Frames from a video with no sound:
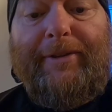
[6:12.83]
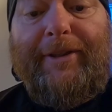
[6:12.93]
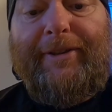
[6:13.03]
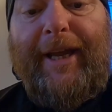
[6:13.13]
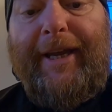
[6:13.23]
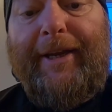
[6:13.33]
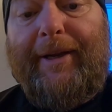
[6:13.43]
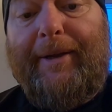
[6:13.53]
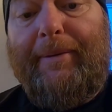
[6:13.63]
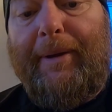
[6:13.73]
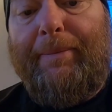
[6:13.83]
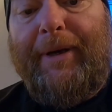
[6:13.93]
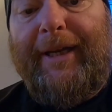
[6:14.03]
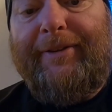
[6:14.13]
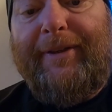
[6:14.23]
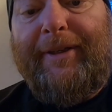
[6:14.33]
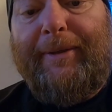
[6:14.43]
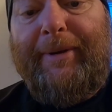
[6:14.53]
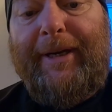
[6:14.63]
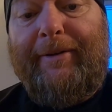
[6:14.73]
So I just take it and place it in
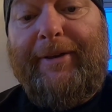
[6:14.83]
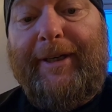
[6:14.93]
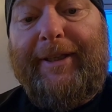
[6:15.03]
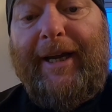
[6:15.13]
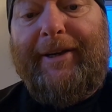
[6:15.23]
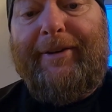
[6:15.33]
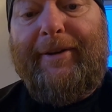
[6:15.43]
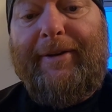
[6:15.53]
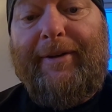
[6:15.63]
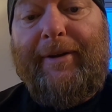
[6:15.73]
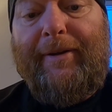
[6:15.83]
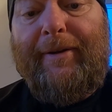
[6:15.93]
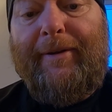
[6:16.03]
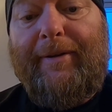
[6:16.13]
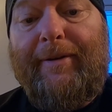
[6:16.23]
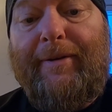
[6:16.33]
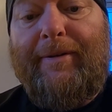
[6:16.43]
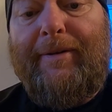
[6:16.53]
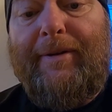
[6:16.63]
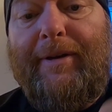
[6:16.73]
the middle of it like that.
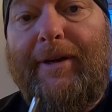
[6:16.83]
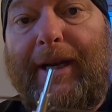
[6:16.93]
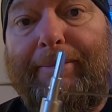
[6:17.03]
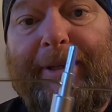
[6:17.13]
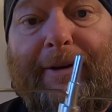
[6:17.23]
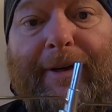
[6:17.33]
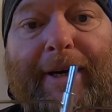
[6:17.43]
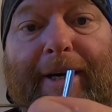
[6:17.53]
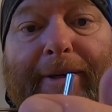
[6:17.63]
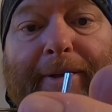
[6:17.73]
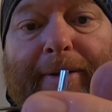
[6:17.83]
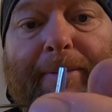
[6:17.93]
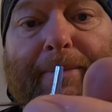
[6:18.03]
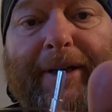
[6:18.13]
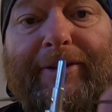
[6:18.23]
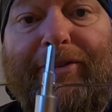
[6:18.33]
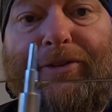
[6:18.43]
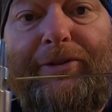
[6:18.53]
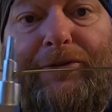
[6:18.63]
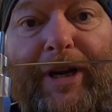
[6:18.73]
Clamp down hard, bend it
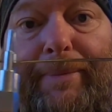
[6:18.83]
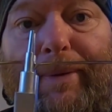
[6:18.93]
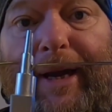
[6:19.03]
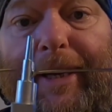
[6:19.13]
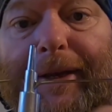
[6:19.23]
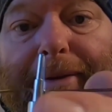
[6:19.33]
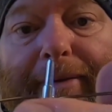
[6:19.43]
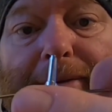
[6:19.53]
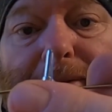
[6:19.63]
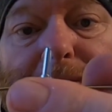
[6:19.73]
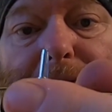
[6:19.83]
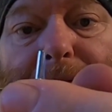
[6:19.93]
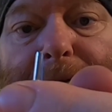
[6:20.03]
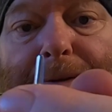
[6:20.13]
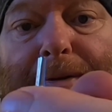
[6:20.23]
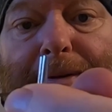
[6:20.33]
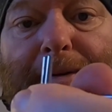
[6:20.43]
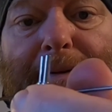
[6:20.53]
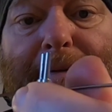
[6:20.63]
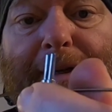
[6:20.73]
straight back.
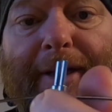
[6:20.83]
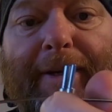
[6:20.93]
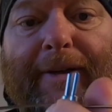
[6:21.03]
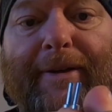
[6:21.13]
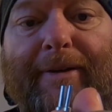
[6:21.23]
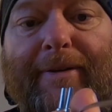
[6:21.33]
Okay?